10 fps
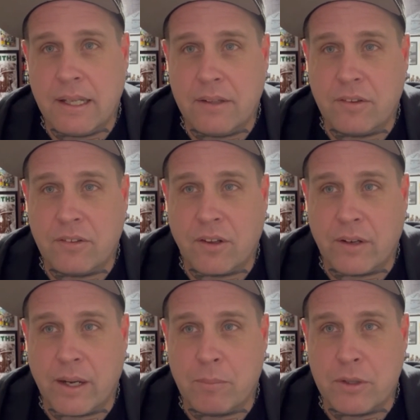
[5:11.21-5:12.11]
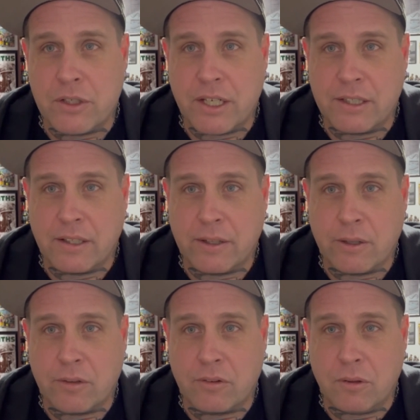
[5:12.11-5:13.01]
it's a song I appreciate the
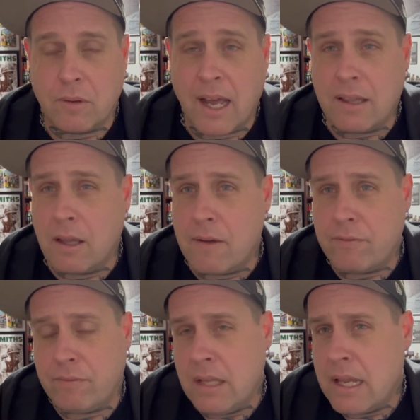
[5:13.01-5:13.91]
lyrics to. I love